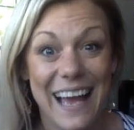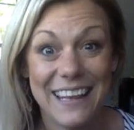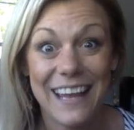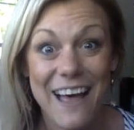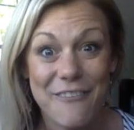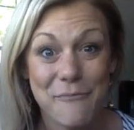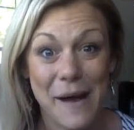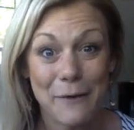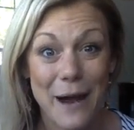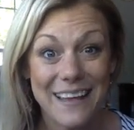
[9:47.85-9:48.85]
love
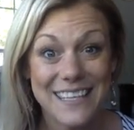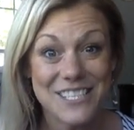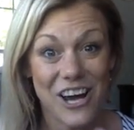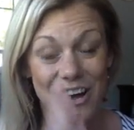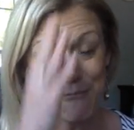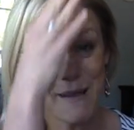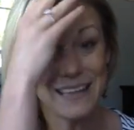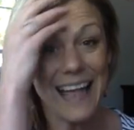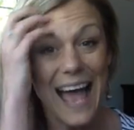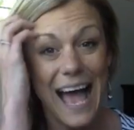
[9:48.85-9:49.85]
my Riley dog, my
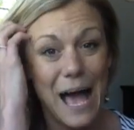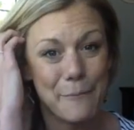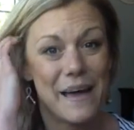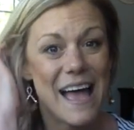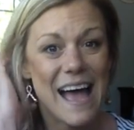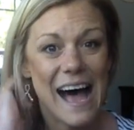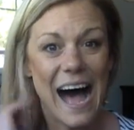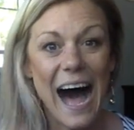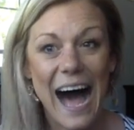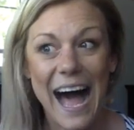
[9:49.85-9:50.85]
lab.
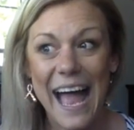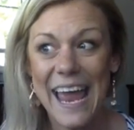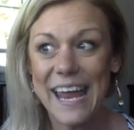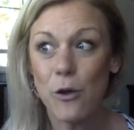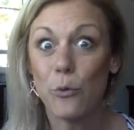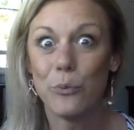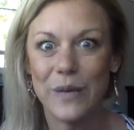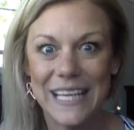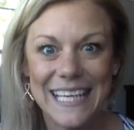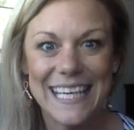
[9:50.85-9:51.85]
I
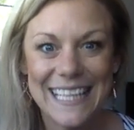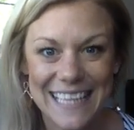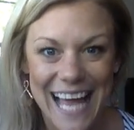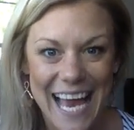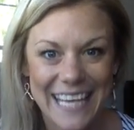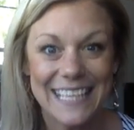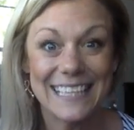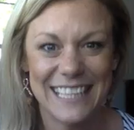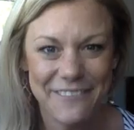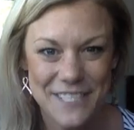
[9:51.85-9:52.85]
really like
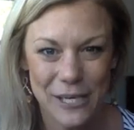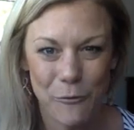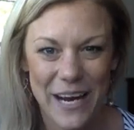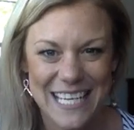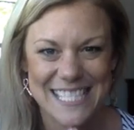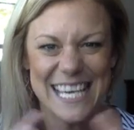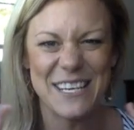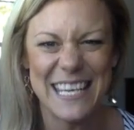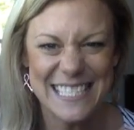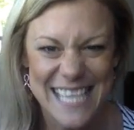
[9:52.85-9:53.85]
lifting weights
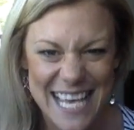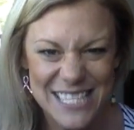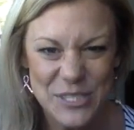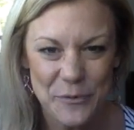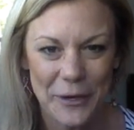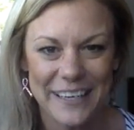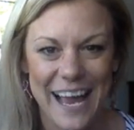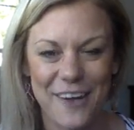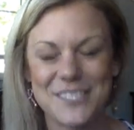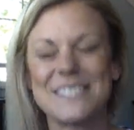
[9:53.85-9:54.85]
and intense
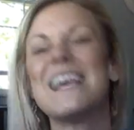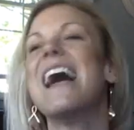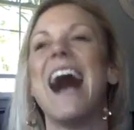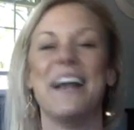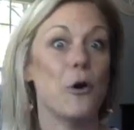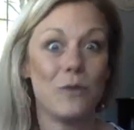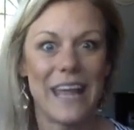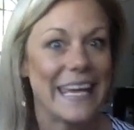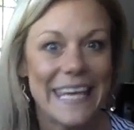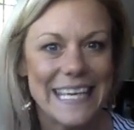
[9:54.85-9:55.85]
workouts. I don't
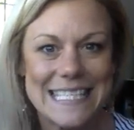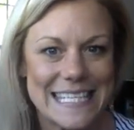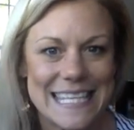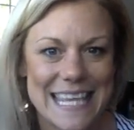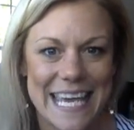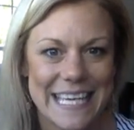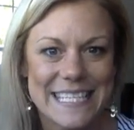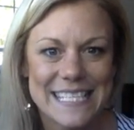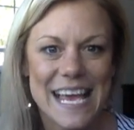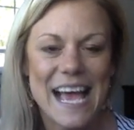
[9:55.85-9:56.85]
like easy
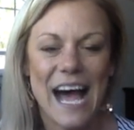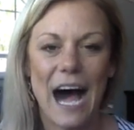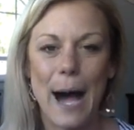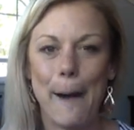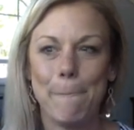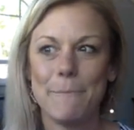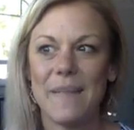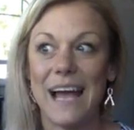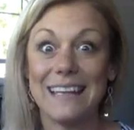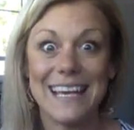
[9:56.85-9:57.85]
things.
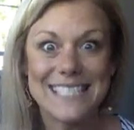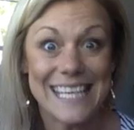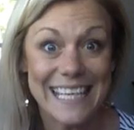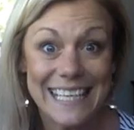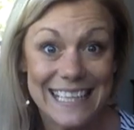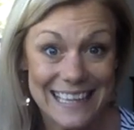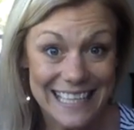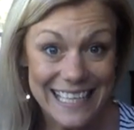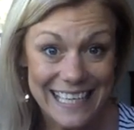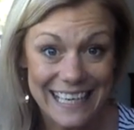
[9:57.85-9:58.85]
I like to eat
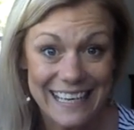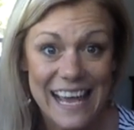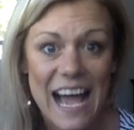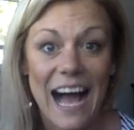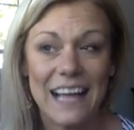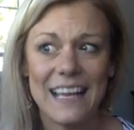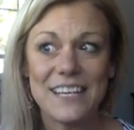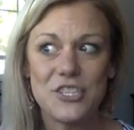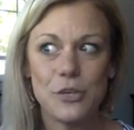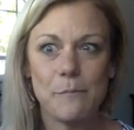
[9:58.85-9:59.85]
clean. I
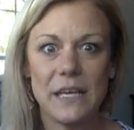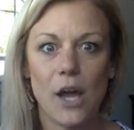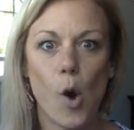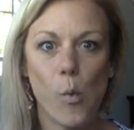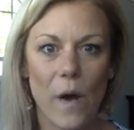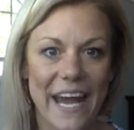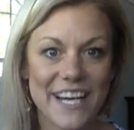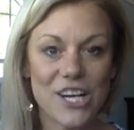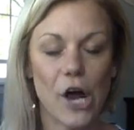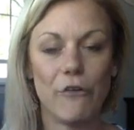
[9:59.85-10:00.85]
like to be
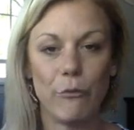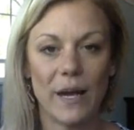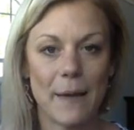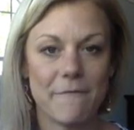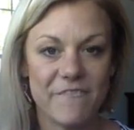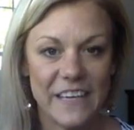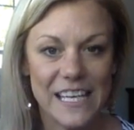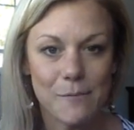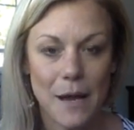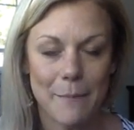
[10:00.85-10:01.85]
aware of what I'm
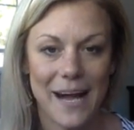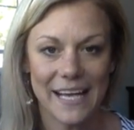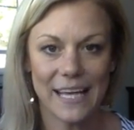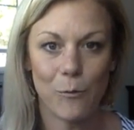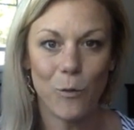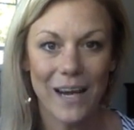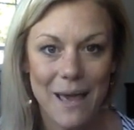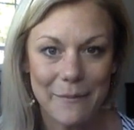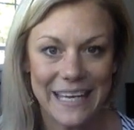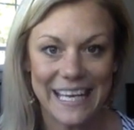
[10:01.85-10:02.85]
feeding my body and what
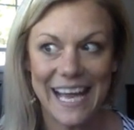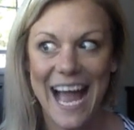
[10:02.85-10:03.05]
I'm eating.